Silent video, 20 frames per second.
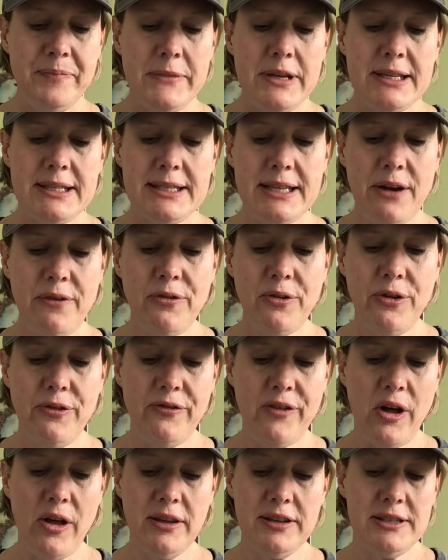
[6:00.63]
several
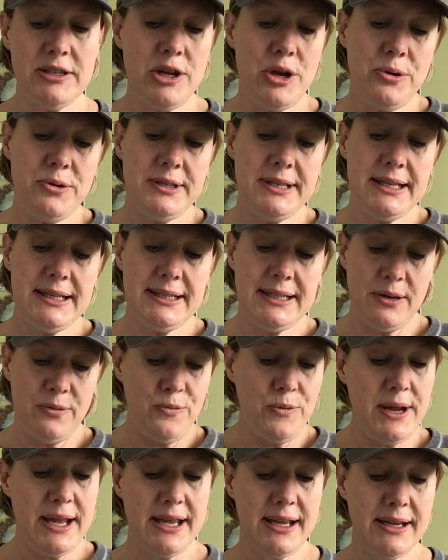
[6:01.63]
false noses and
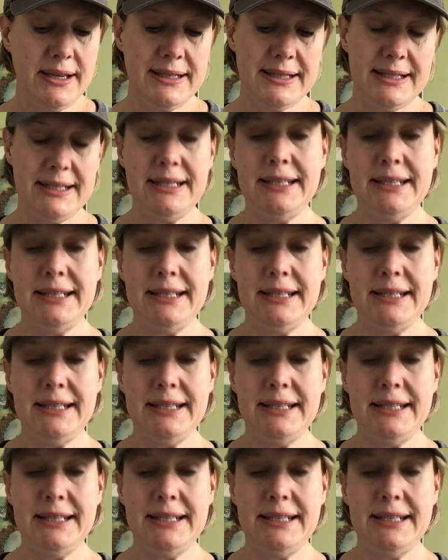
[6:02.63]
wigs to